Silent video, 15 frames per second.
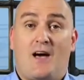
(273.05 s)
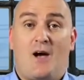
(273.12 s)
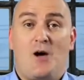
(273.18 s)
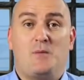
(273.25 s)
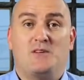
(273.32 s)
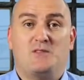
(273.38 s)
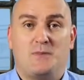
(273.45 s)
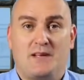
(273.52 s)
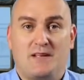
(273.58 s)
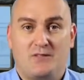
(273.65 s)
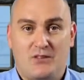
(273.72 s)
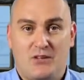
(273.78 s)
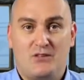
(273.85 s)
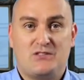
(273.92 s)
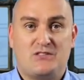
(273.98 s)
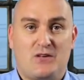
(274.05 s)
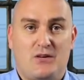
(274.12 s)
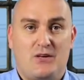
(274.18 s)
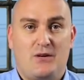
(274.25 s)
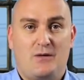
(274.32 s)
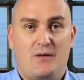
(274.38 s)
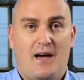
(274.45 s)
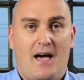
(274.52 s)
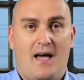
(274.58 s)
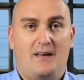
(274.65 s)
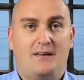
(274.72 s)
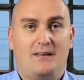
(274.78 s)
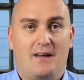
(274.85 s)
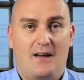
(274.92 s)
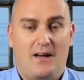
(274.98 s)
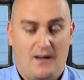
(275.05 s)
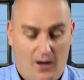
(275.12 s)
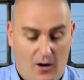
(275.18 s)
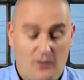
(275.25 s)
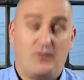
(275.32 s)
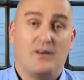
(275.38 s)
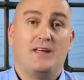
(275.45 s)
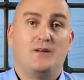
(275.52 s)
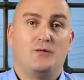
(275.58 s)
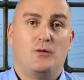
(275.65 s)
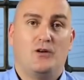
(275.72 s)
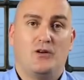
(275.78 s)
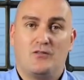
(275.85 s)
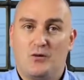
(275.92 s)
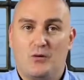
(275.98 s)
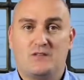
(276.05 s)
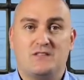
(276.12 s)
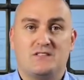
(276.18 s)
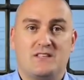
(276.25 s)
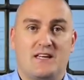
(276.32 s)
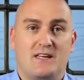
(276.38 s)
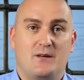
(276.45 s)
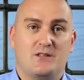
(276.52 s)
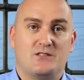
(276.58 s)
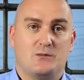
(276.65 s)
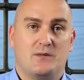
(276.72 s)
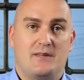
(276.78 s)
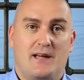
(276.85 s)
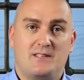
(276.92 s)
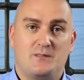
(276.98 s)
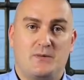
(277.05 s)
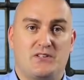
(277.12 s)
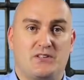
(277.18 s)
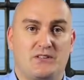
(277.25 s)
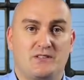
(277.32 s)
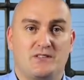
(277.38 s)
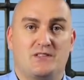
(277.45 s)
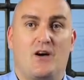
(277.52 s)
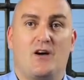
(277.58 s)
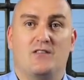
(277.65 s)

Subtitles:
I hope it's been of use to you, and hopefully we look forward to seeing you at some of the exhibitions